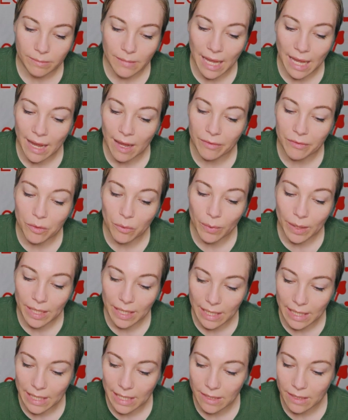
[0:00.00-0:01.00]
"After we
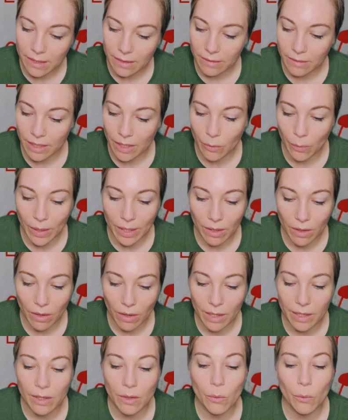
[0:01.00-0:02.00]
eat," he went
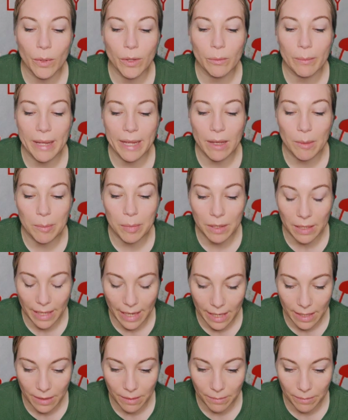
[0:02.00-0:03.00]
on, "we'll make a
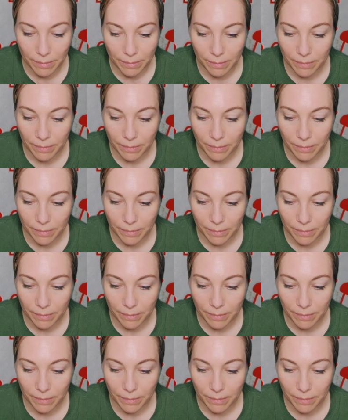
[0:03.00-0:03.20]
plan."